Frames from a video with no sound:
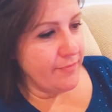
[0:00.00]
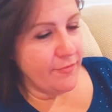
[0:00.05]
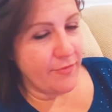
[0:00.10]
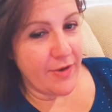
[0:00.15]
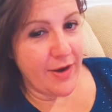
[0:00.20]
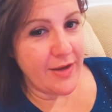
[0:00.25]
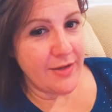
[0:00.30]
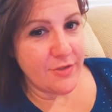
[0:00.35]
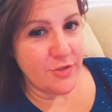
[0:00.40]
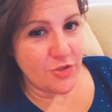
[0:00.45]

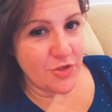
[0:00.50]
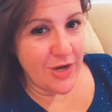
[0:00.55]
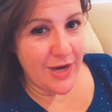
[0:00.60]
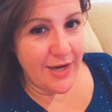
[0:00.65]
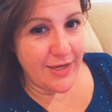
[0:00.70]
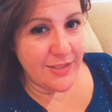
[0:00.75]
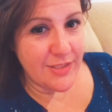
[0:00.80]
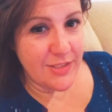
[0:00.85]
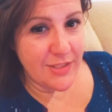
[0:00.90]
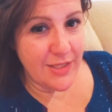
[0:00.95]
friend
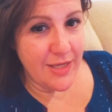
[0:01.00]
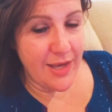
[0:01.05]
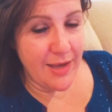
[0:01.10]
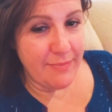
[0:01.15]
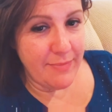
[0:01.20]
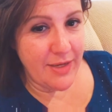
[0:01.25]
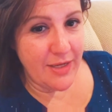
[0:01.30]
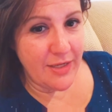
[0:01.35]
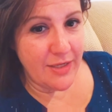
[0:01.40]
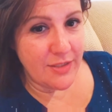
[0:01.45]
tried to
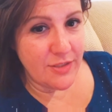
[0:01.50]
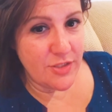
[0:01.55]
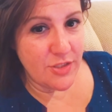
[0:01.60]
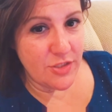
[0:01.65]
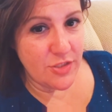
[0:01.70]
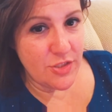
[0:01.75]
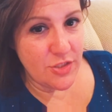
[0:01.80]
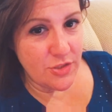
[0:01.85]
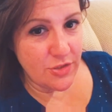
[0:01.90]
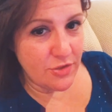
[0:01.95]
get me
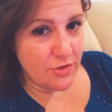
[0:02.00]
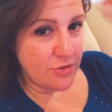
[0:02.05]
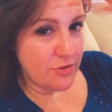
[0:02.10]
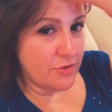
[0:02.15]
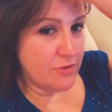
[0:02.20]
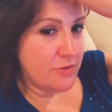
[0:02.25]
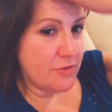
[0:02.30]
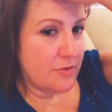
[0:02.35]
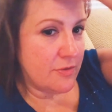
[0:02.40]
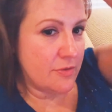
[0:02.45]
to
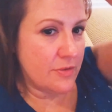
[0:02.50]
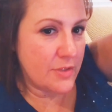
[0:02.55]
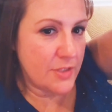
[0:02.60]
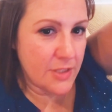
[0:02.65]
do